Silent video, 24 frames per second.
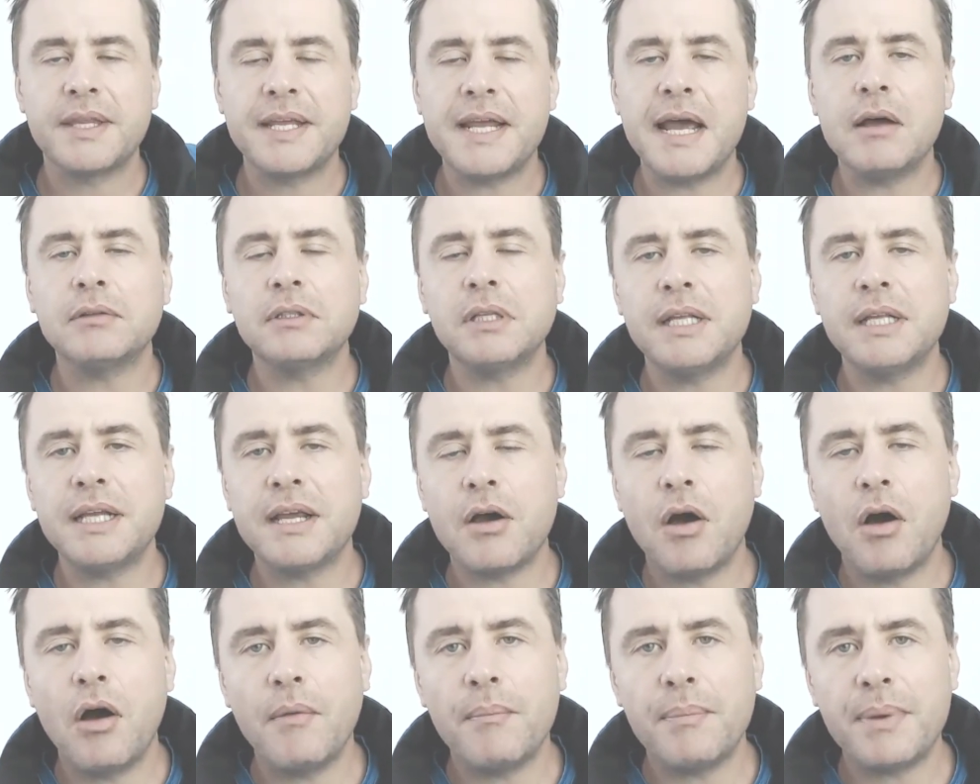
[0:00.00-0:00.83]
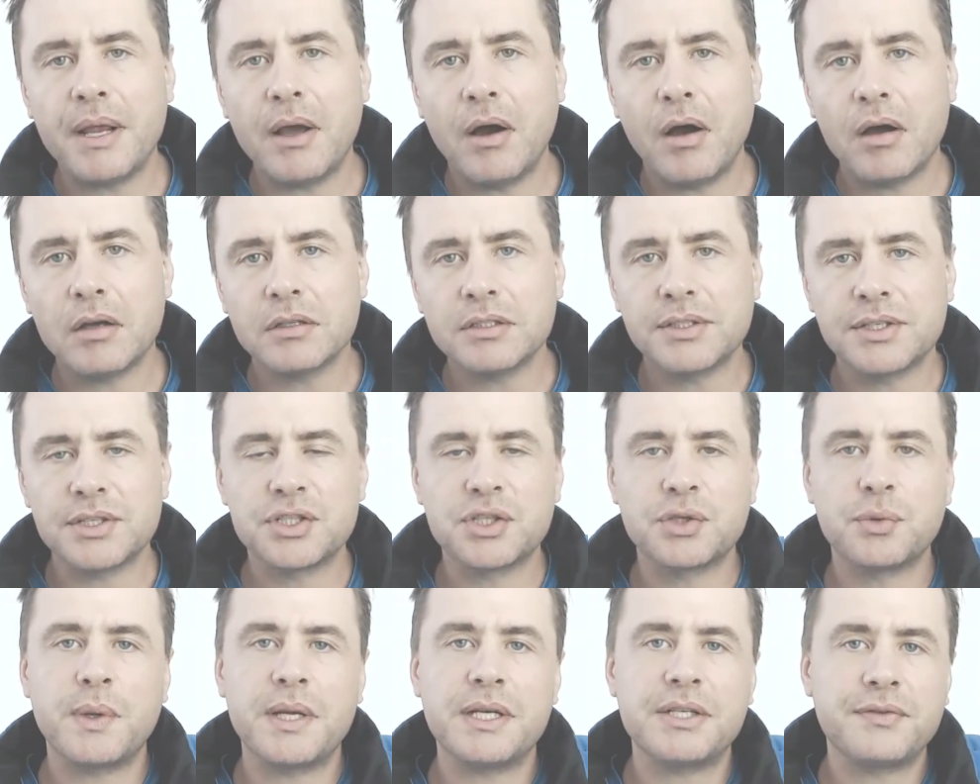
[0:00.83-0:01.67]
The elderly can't be asked to
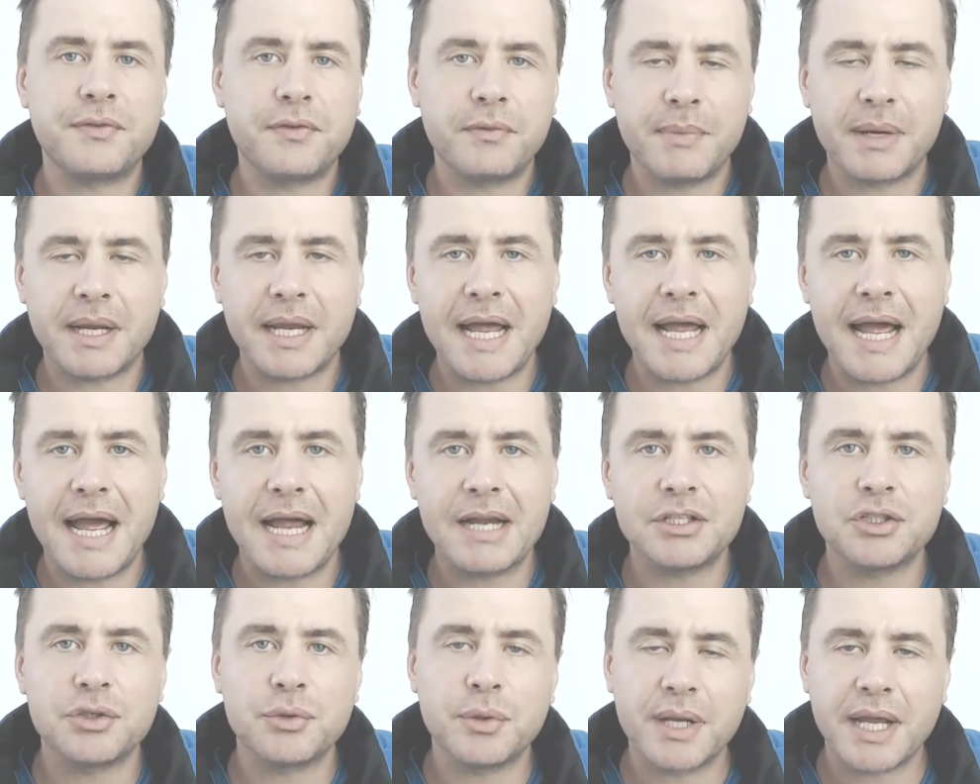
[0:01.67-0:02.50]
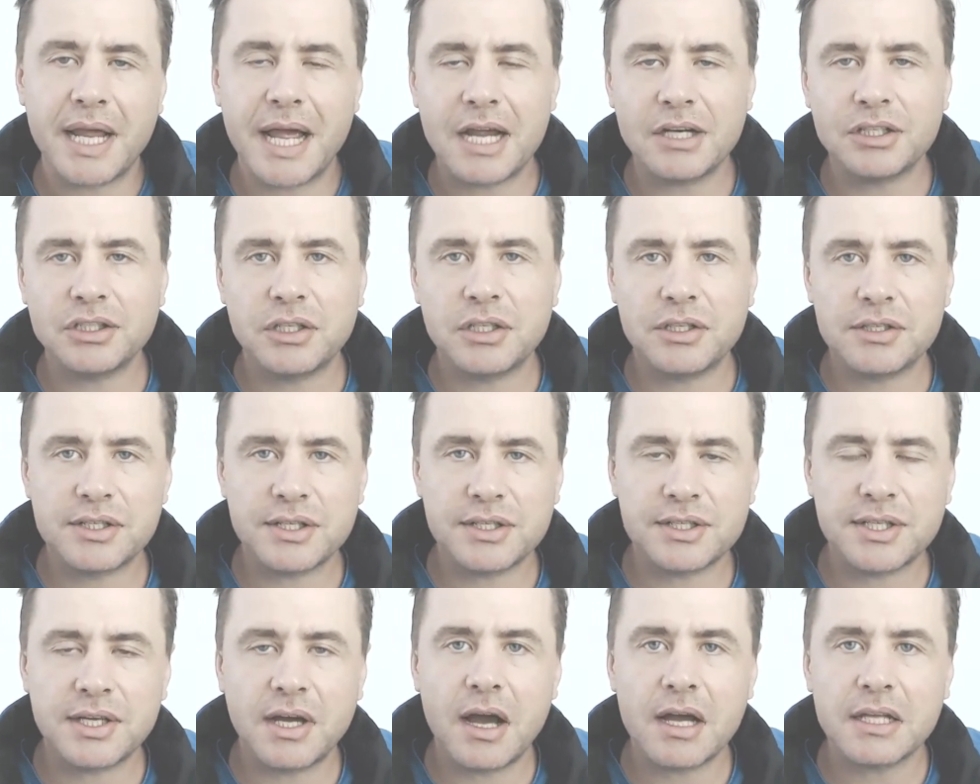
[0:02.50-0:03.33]
switch from a cash to a cashless
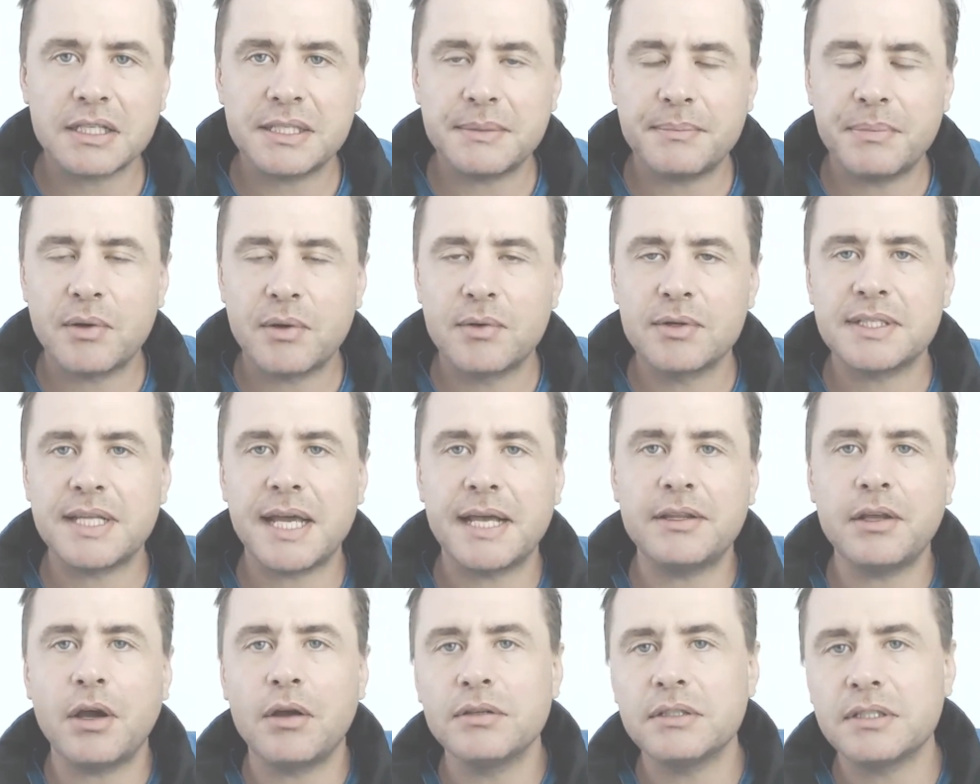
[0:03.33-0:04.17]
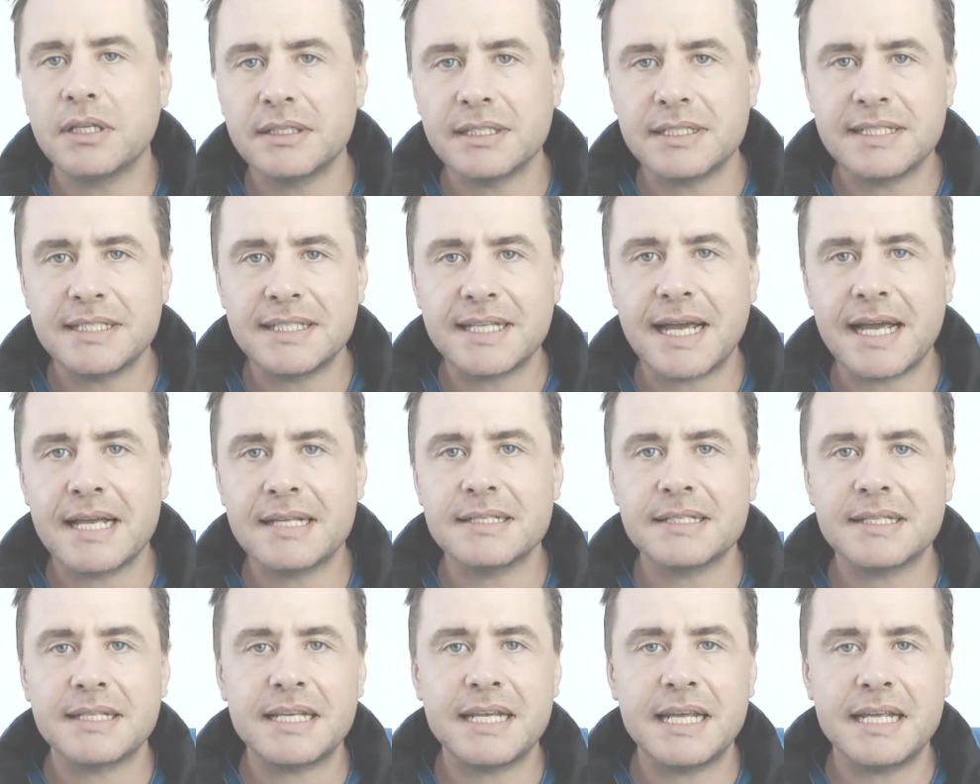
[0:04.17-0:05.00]
society because they don't
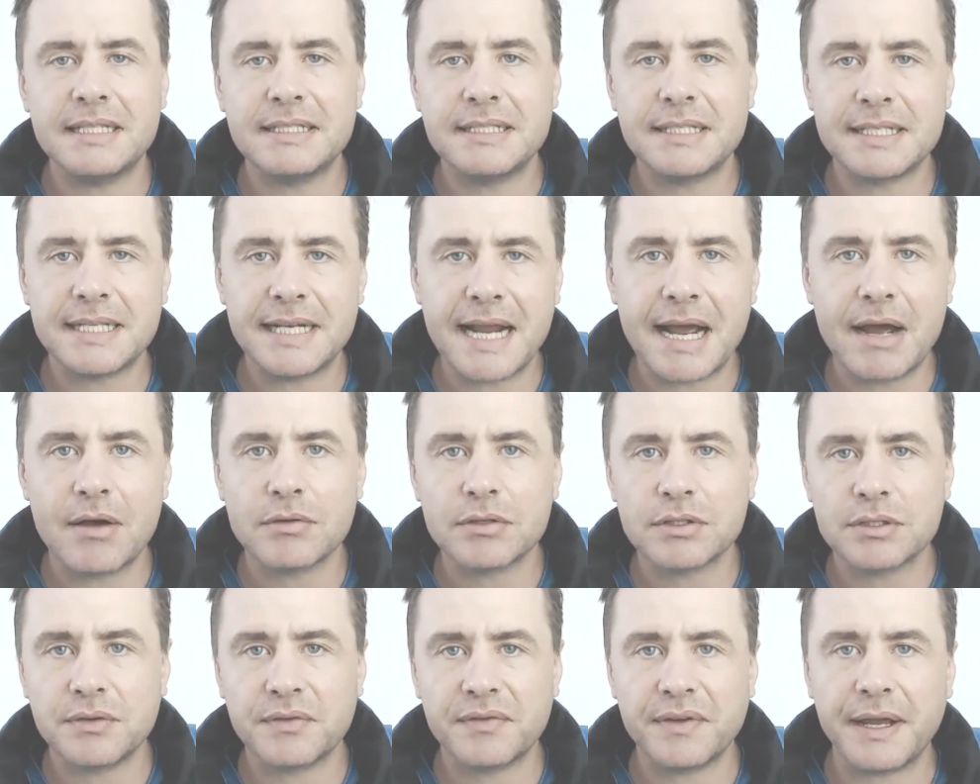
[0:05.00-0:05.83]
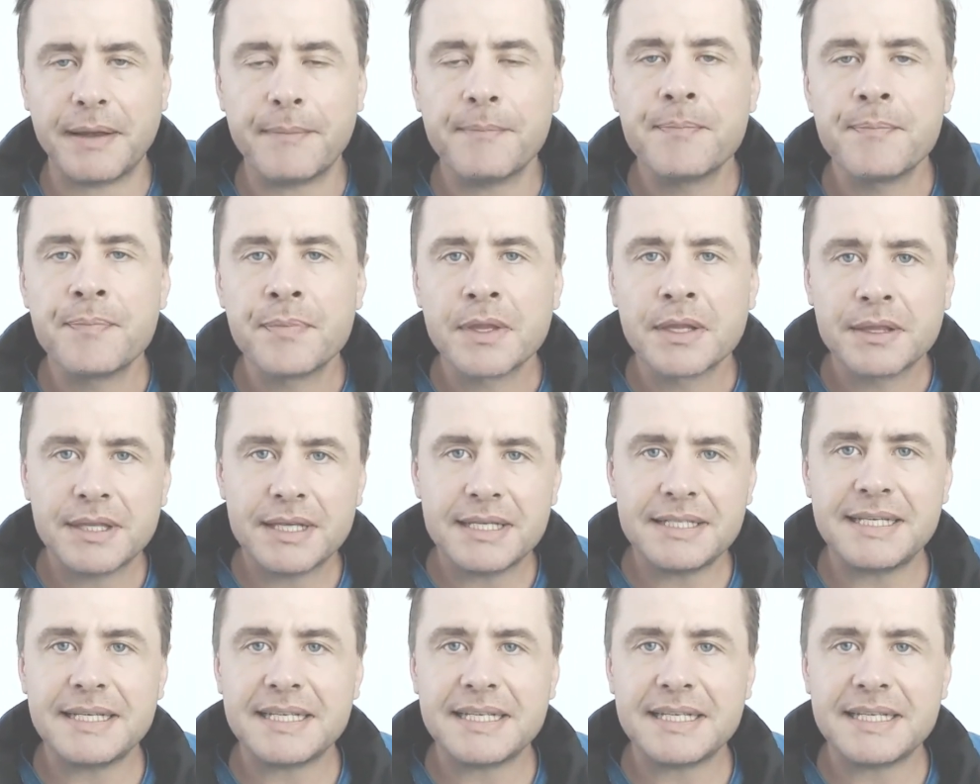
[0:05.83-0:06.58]
understand the ins and outs of it. This